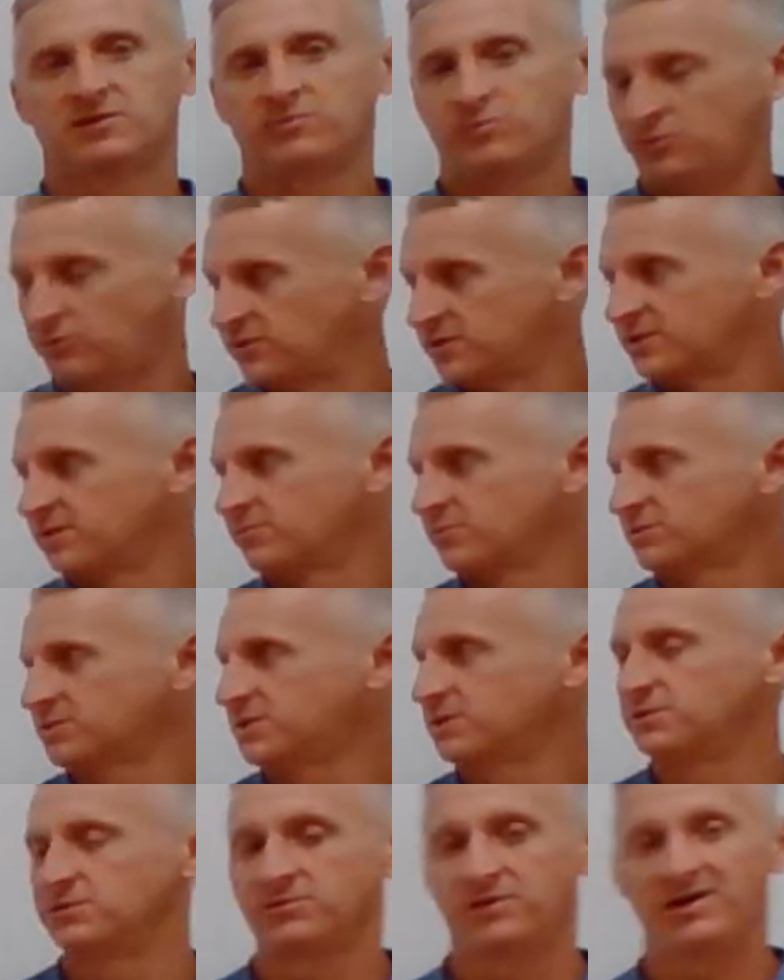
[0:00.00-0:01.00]
point number
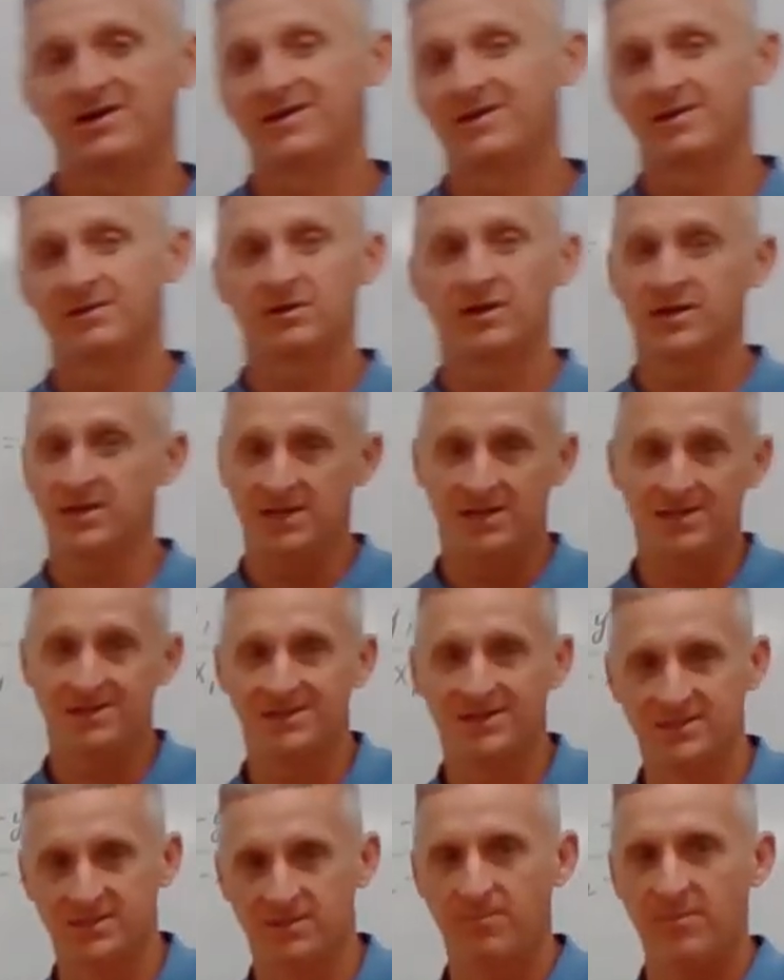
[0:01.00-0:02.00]
2, and again, it
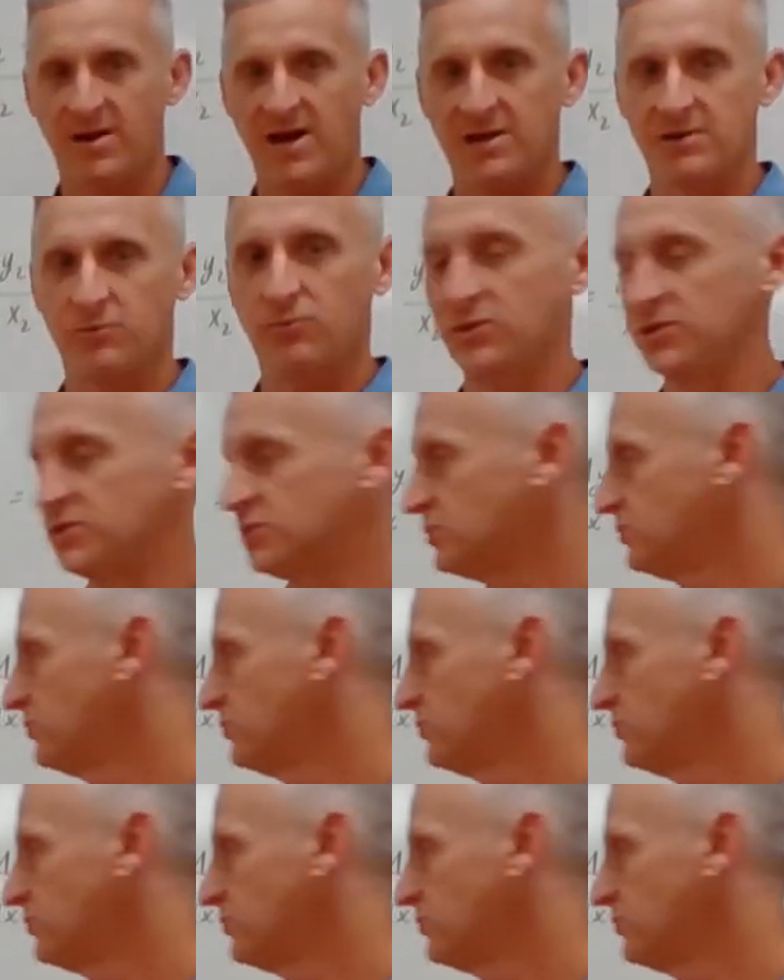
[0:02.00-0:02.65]
doesn't matter which